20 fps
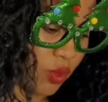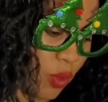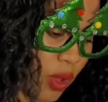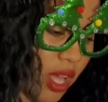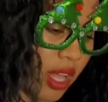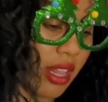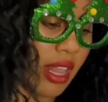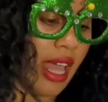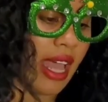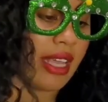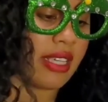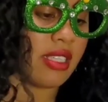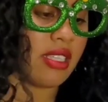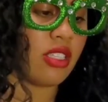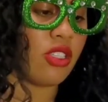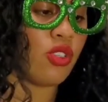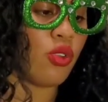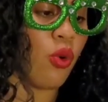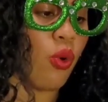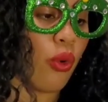well as
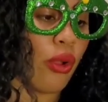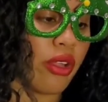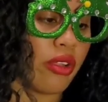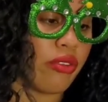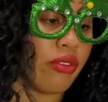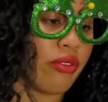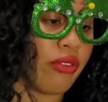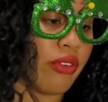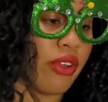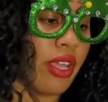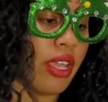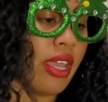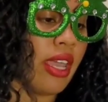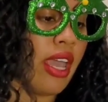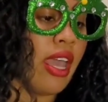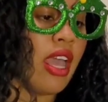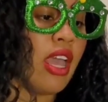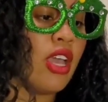it's oil-free.